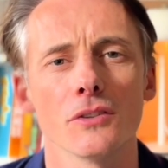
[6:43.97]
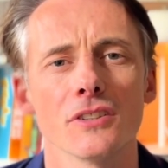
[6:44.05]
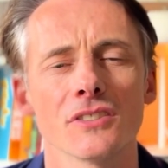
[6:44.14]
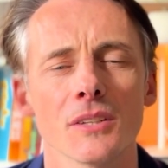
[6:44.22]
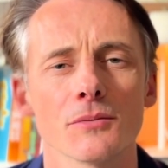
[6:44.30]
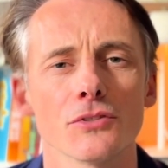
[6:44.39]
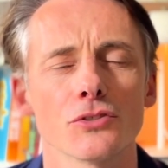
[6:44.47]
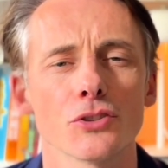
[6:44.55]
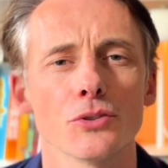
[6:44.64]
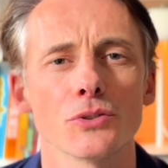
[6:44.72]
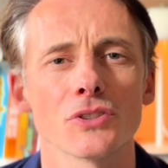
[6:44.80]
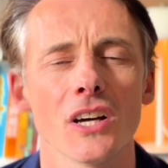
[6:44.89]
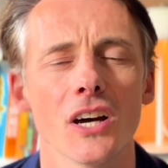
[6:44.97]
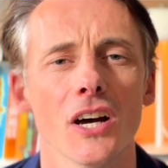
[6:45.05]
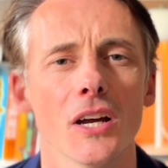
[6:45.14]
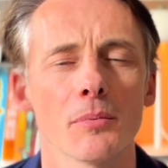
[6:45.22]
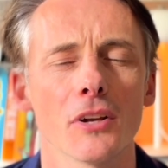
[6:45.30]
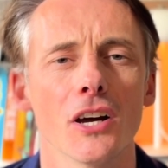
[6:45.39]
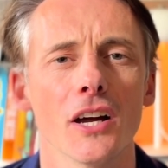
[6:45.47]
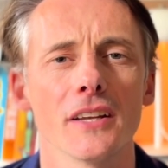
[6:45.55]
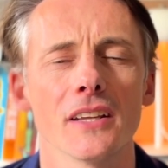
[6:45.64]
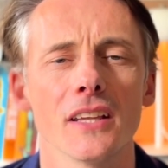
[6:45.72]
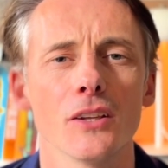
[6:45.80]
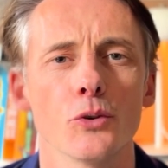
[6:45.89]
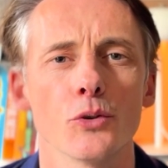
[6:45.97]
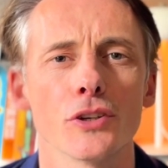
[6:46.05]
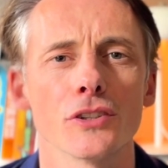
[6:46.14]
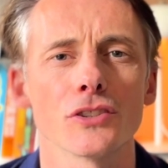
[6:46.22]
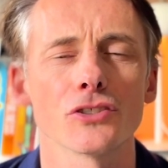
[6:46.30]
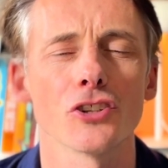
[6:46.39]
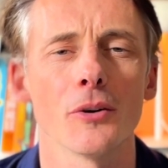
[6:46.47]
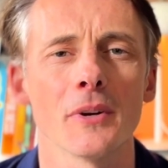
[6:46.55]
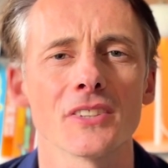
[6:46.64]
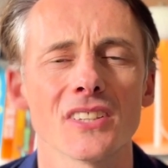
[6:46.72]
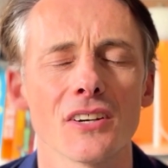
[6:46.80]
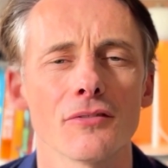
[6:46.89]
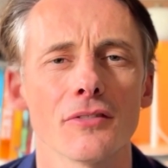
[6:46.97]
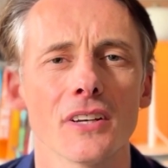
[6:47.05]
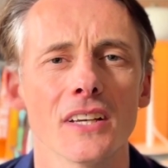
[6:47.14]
the tips and tools that I applied in order to stop myself